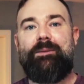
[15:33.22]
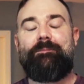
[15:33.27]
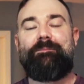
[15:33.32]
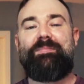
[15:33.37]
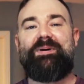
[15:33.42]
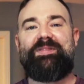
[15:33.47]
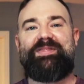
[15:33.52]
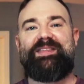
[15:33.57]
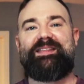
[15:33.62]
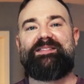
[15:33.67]

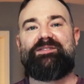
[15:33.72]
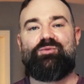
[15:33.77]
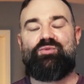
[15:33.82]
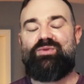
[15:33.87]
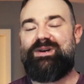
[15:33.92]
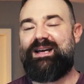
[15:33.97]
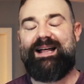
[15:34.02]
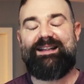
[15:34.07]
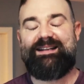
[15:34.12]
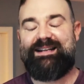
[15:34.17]
But the
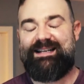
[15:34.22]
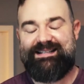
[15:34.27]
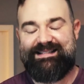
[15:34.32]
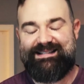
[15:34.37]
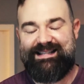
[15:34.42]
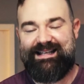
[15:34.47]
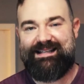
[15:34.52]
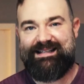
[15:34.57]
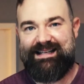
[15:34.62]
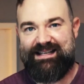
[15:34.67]
reality
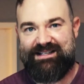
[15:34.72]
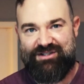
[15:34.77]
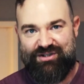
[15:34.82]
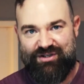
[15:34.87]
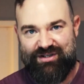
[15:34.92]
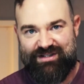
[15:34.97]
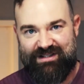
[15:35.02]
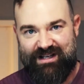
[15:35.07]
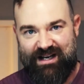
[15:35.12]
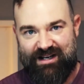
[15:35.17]
is that it's
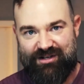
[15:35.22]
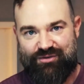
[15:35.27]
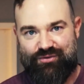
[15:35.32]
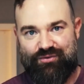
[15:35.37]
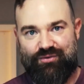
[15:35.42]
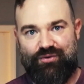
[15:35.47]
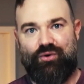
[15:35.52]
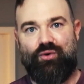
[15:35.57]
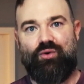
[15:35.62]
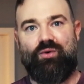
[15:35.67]
just not
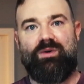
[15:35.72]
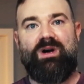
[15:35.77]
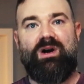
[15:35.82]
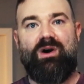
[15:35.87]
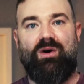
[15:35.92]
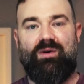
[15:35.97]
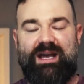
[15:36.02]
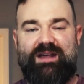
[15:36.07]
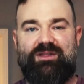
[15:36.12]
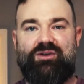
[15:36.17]
true,
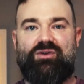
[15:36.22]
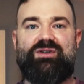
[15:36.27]
okay?